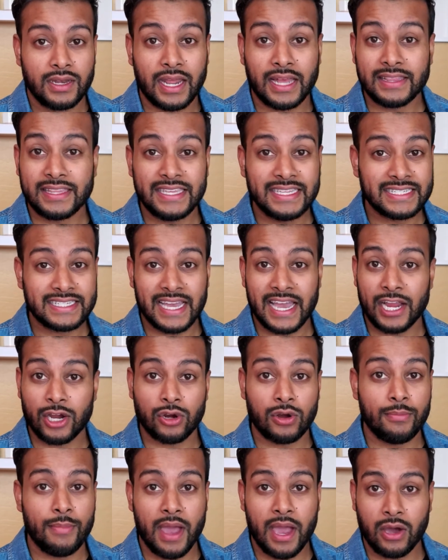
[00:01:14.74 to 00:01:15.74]
not the
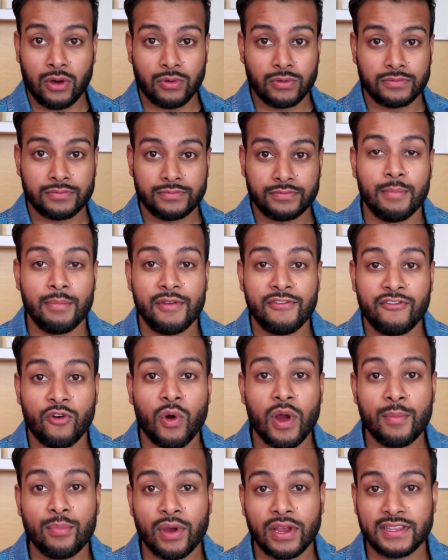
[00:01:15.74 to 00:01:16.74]
entire amount.
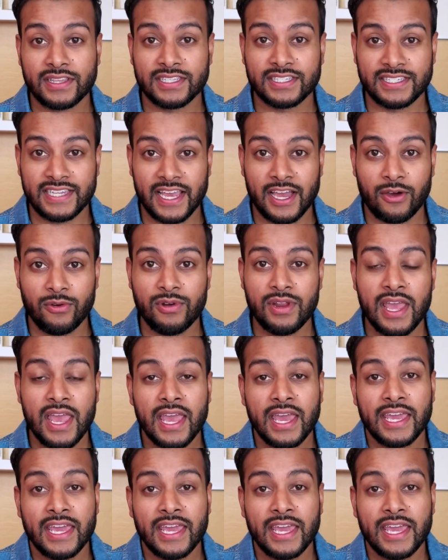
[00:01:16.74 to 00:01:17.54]
Before I break this down,